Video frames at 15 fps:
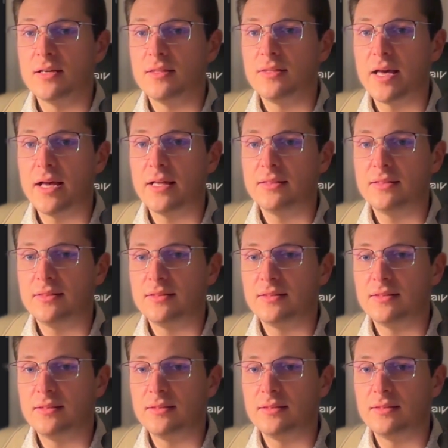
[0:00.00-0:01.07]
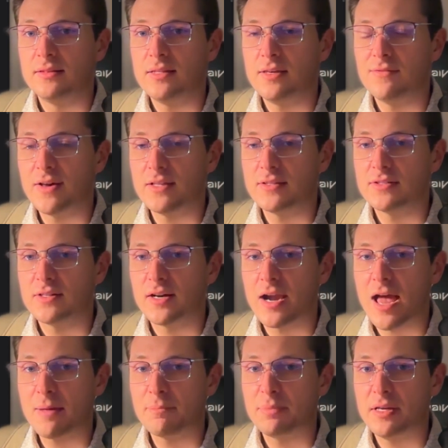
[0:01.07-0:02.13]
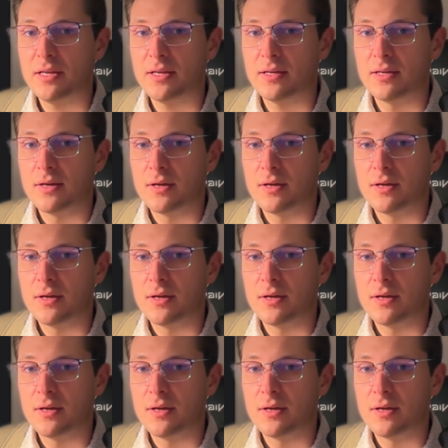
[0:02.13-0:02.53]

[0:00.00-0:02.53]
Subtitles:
that the events are happening